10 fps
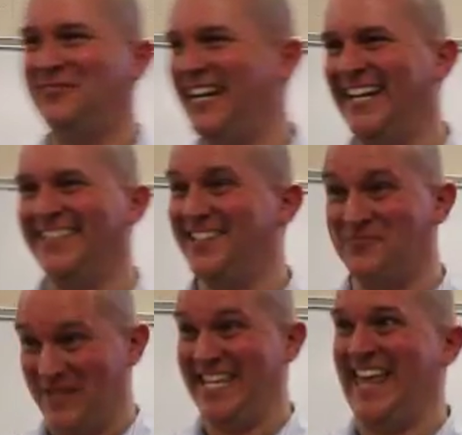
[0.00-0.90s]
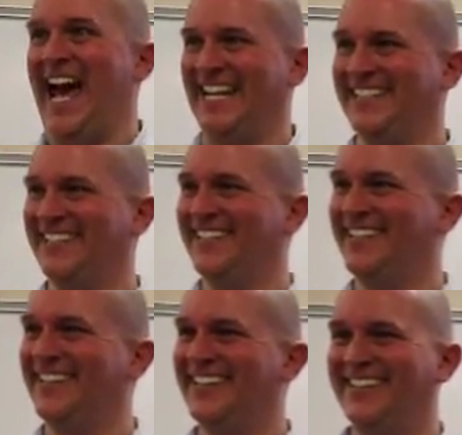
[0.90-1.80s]
man, let's be that.
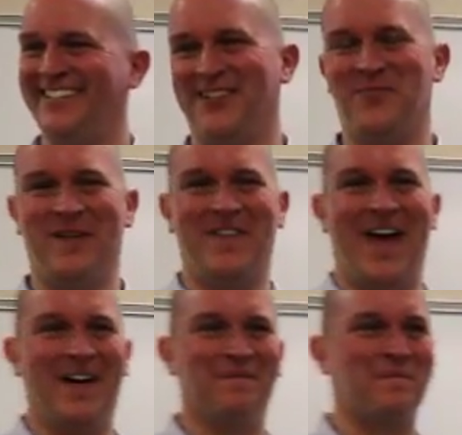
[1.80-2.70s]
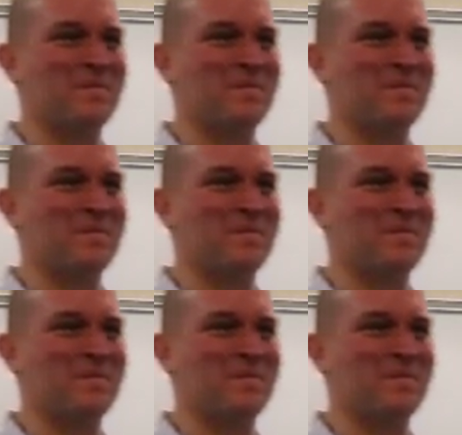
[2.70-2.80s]
Let's be that.